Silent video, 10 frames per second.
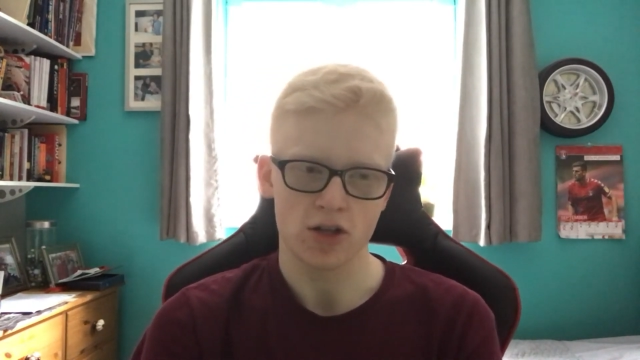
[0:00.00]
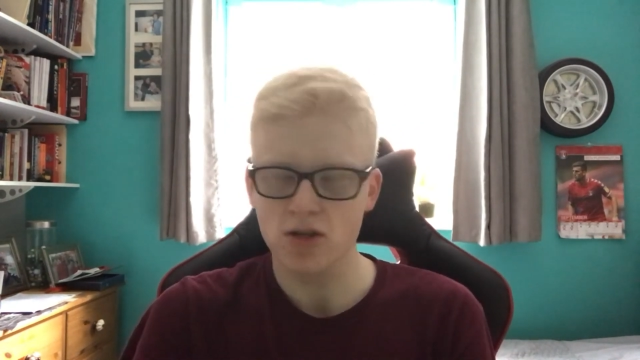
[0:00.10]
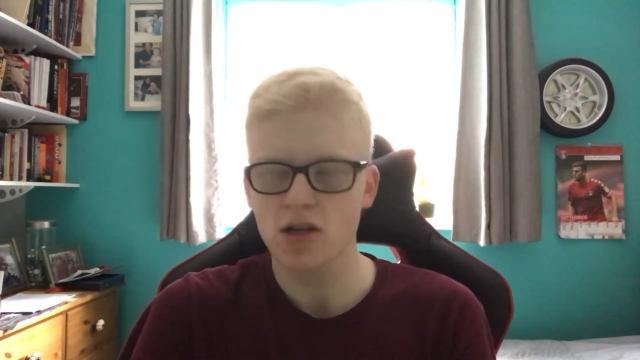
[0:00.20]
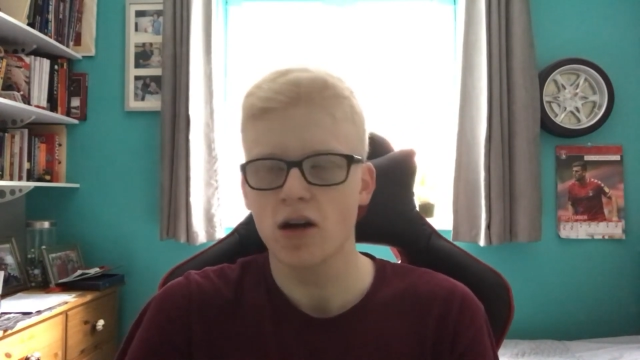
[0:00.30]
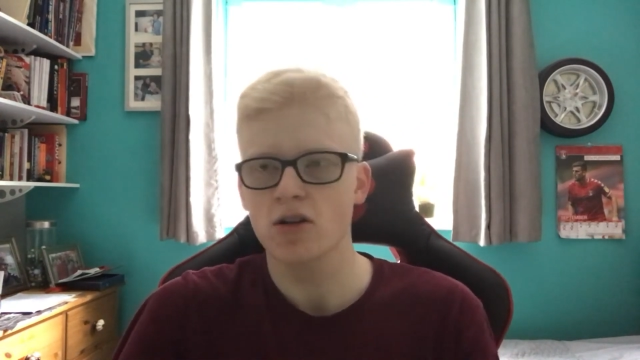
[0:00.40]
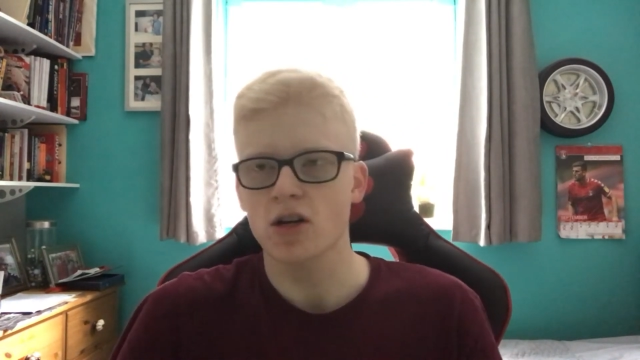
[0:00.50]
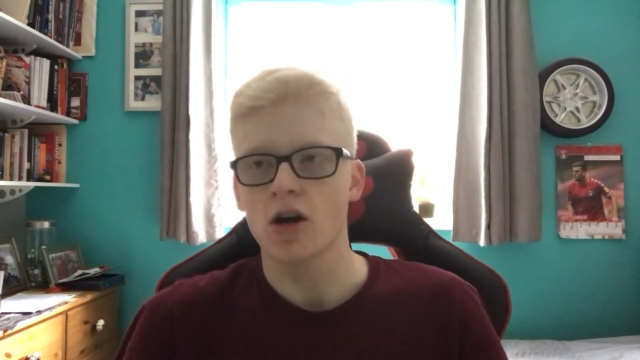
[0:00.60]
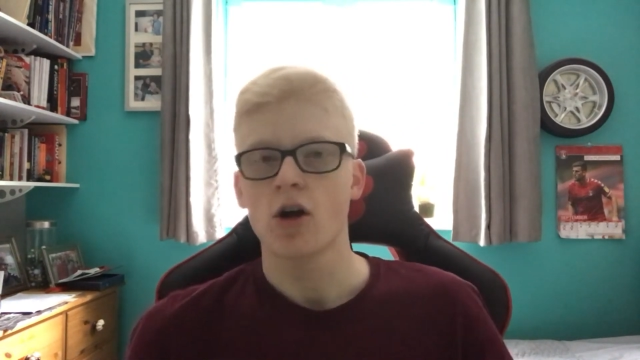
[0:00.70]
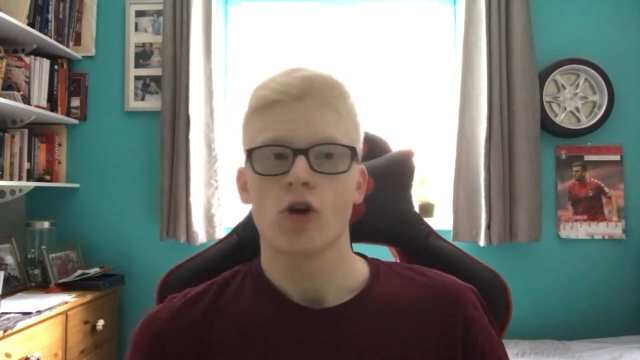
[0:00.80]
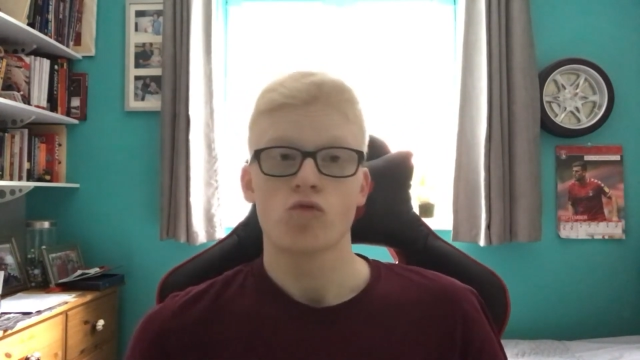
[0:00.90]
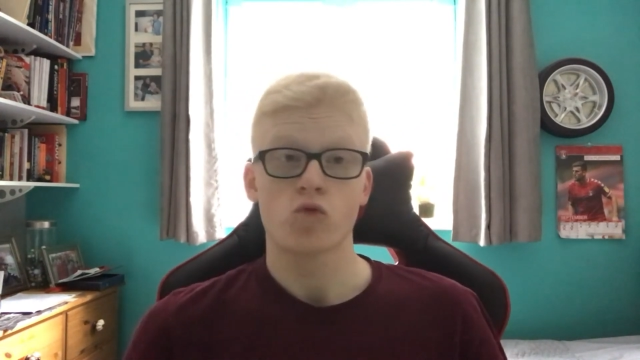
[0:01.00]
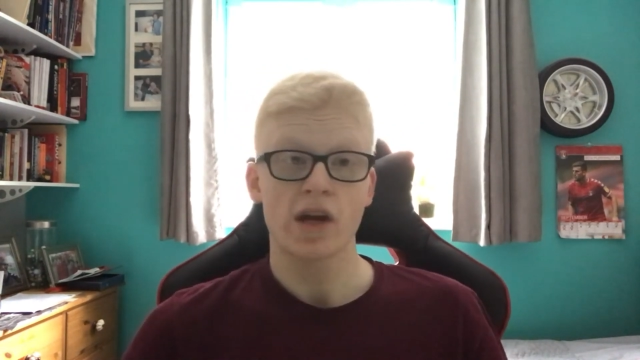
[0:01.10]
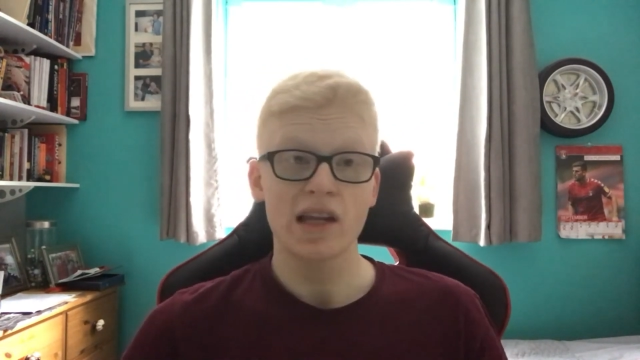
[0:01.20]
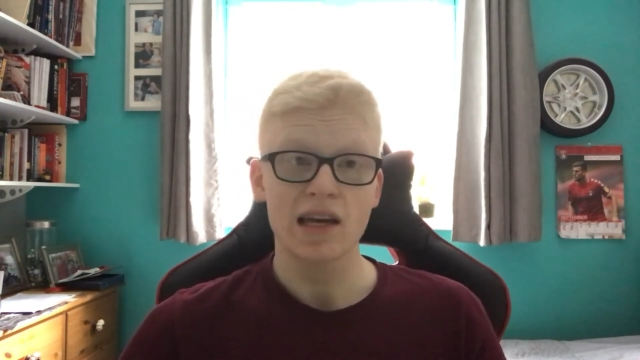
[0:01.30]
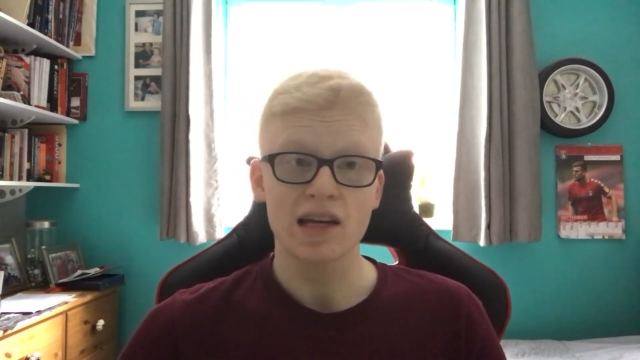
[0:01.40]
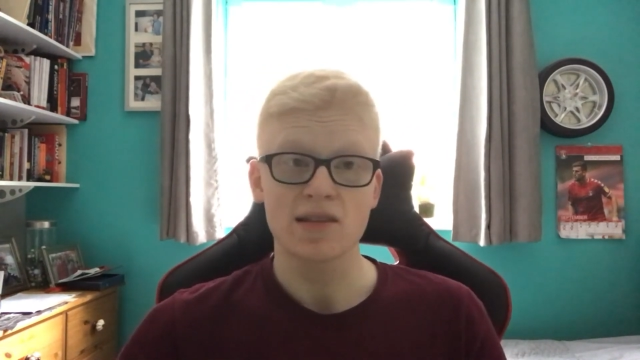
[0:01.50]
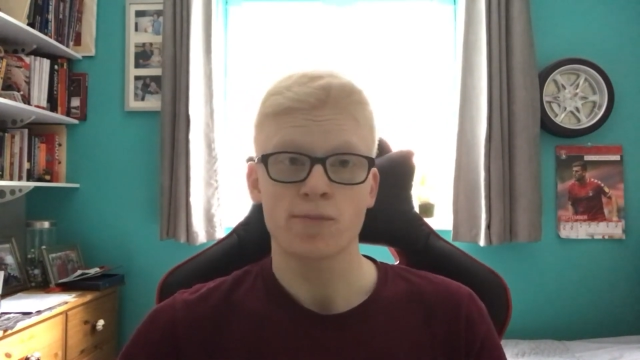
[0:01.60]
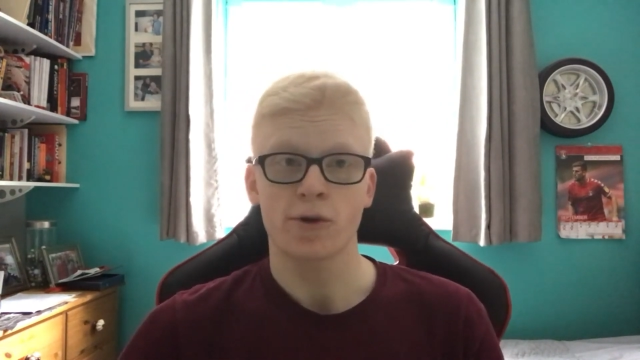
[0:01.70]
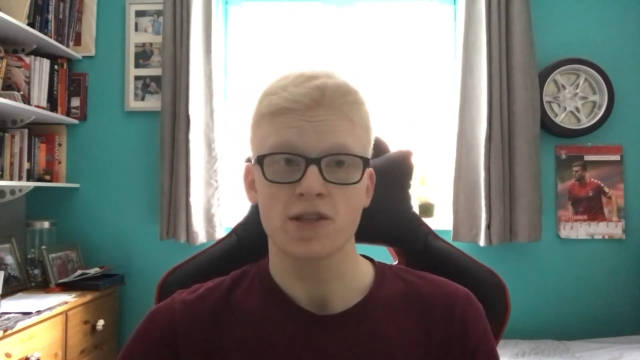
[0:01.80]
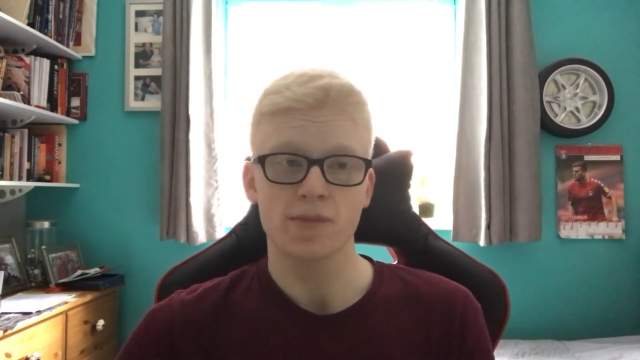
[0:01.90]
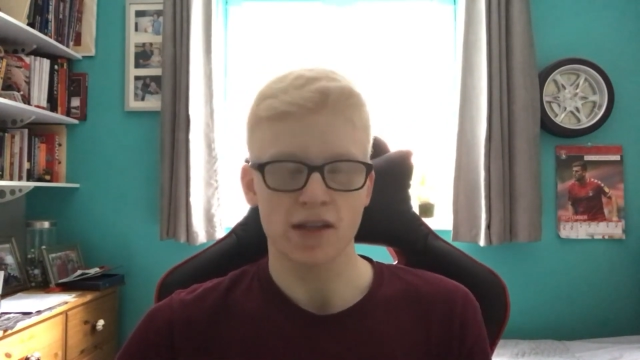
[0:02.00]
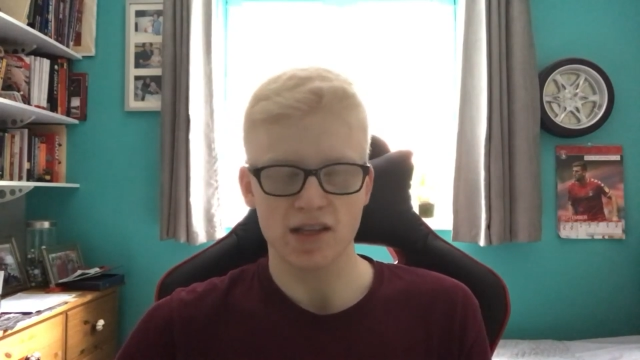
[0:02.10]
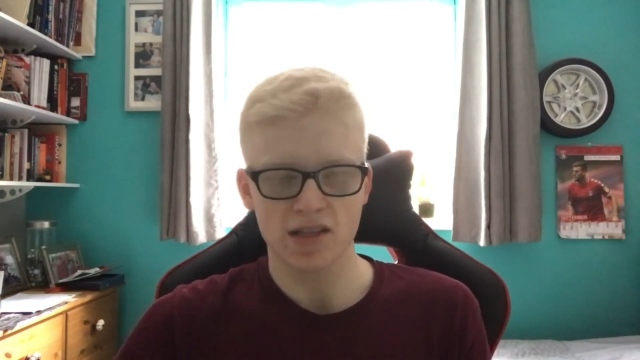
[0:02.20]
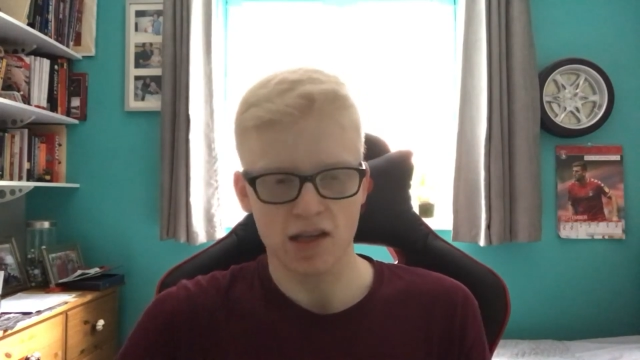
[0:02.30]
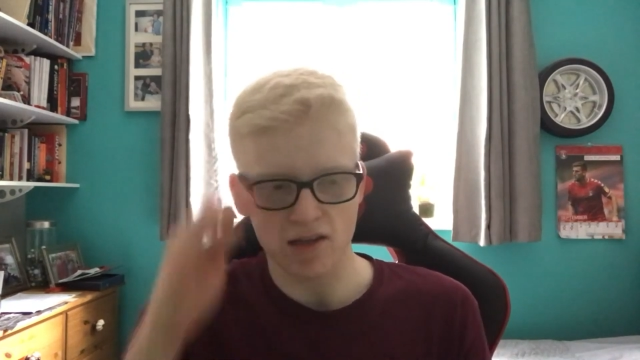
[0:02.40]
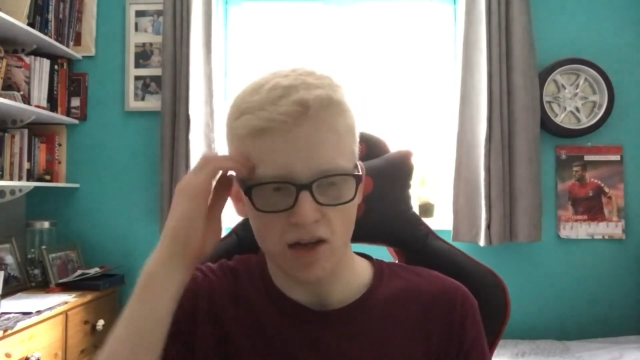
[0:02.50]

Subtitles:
Oshilaja really has impressed me this season.